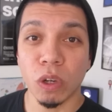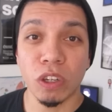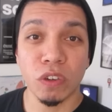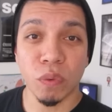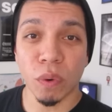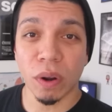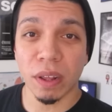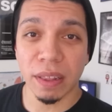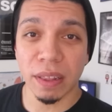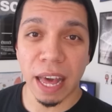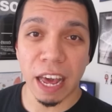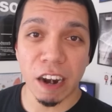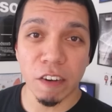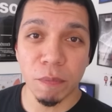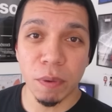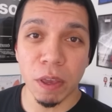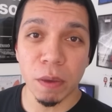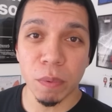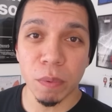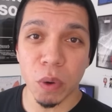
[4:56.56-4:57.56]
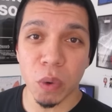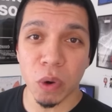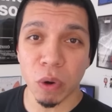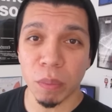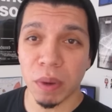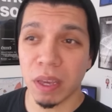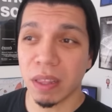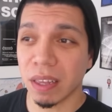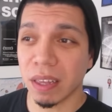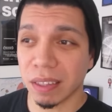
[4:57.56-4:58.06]
which for a lot of people will
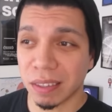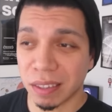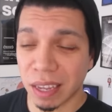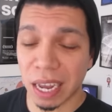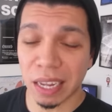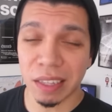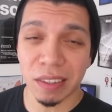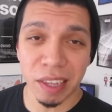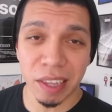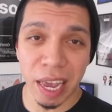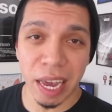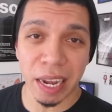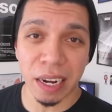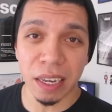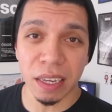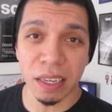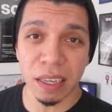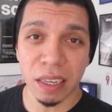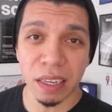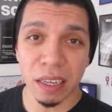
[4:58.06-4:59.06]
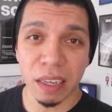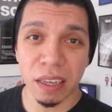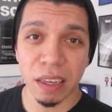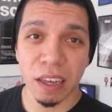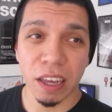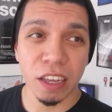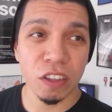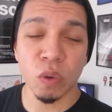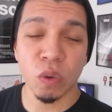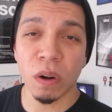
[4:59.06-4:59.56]
mean that Titanic
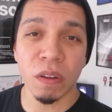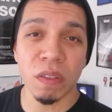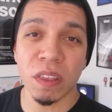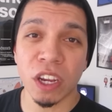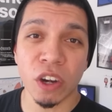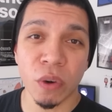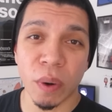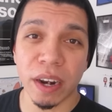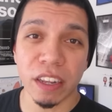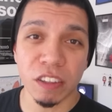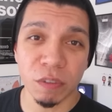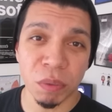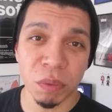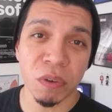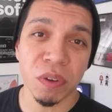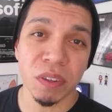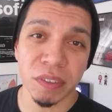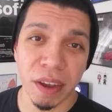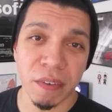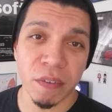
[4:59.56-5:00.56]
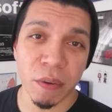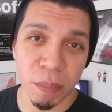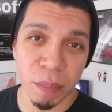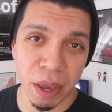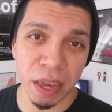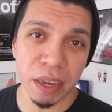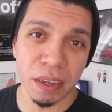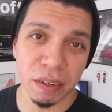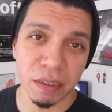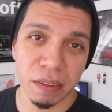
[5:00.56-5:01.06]
is one of the greatest movies ever
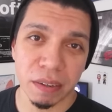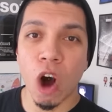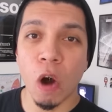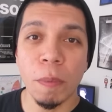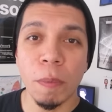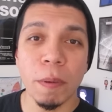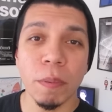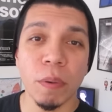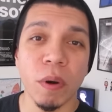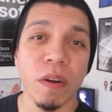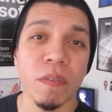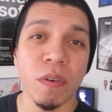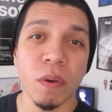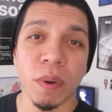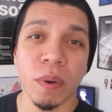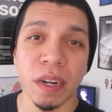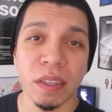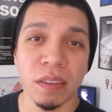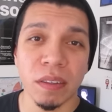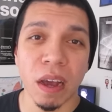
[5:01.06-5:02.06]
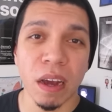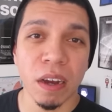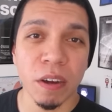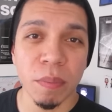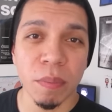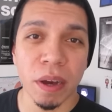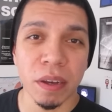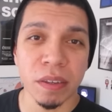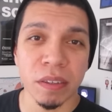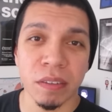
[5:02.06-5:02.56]
made. All people ever want to talk
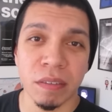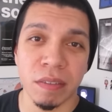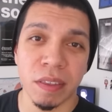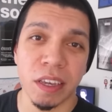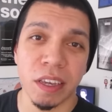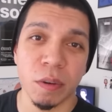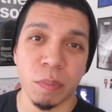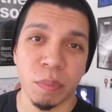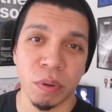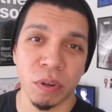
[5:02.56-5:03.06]
about is the